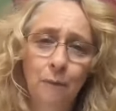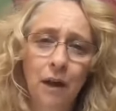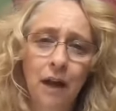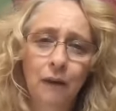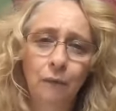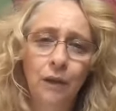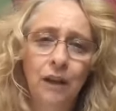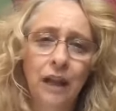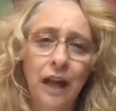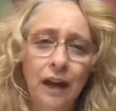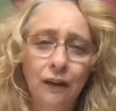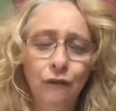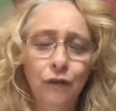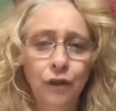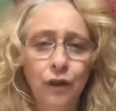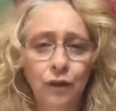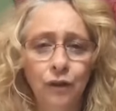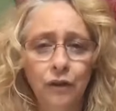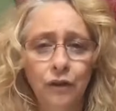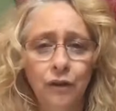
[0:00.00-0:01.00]
I would like for
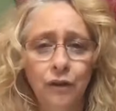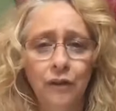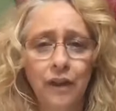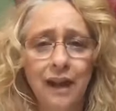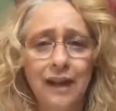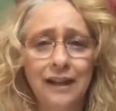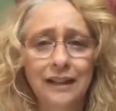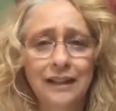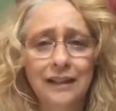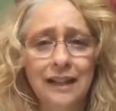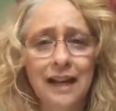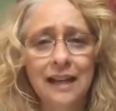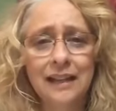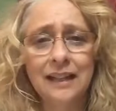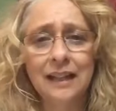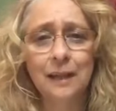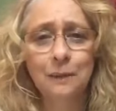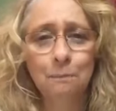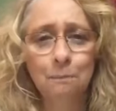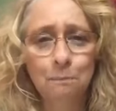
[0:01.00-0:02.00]
you to know that. It
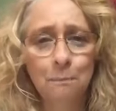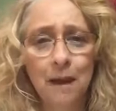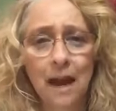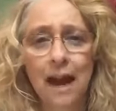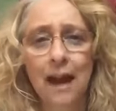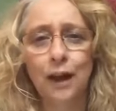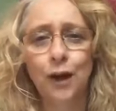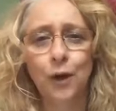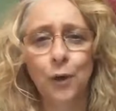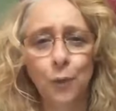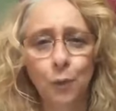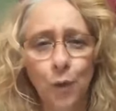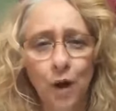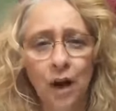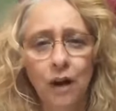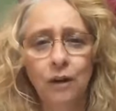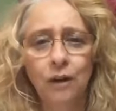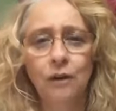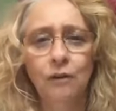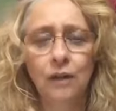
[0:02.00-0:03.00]
doesn't matter
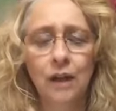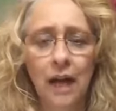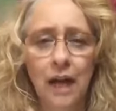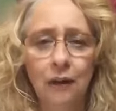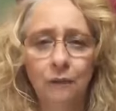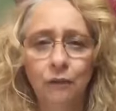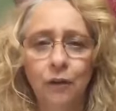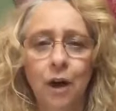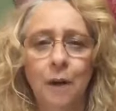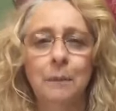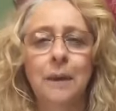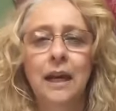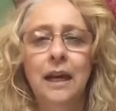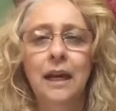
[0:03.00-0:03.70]
where you came from.